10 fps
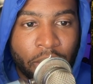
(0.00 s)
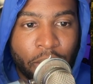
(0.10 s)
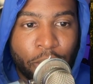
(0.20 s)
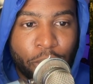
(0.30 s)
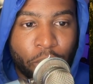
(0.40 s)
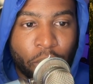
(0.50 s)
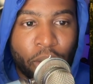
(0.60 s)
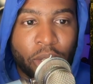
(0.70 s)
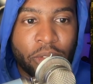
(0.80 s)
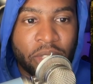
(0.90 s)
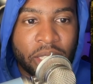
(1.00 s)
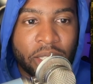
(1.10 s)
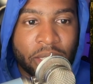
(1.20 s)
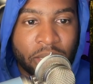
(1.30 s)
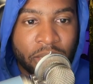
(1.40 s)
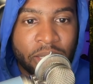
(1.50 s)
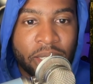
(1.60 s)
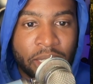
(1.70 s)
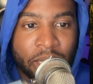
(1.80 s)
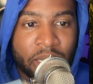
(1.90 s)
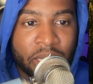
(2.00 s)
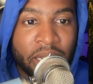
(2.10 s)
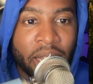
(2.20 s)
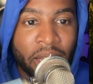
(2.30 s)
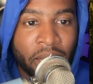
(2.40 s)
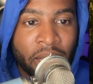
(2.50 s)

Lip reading: for all of these. You see that?